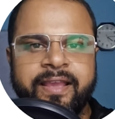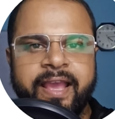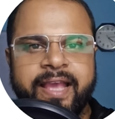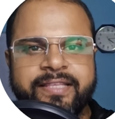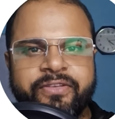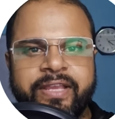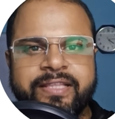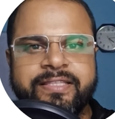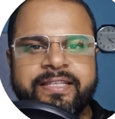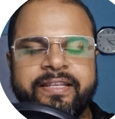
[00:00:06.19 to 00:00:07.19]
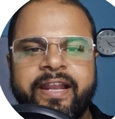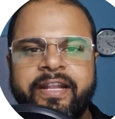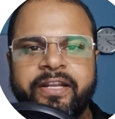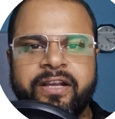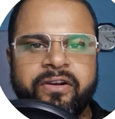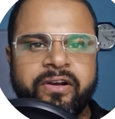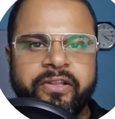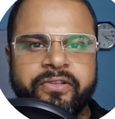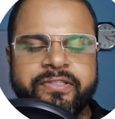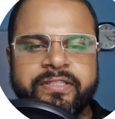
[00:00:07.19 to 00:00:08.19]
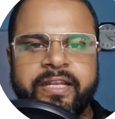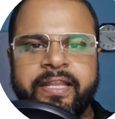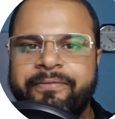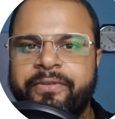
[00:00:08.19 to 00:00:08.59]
As you can see right now on your screen,